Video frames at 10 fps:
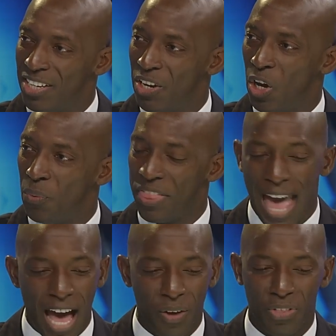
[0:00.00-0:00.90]

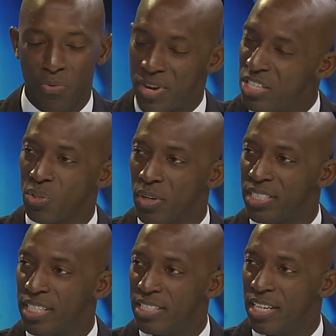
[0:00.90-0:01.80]
without the
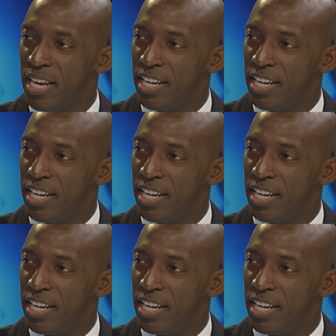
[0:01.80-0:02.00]
resources,